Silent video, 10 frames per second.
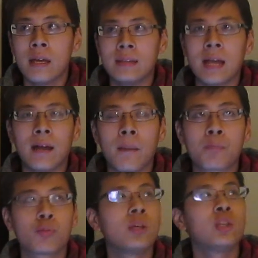not
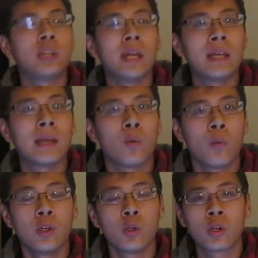appreciating it
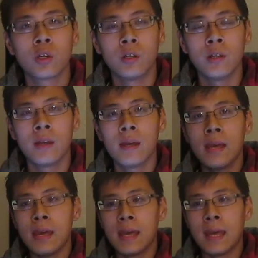when you could
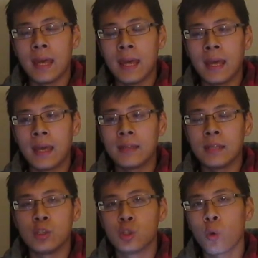and
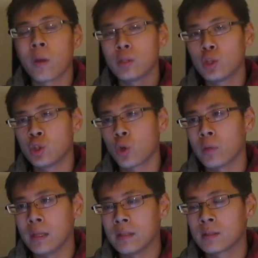enjoying the journey.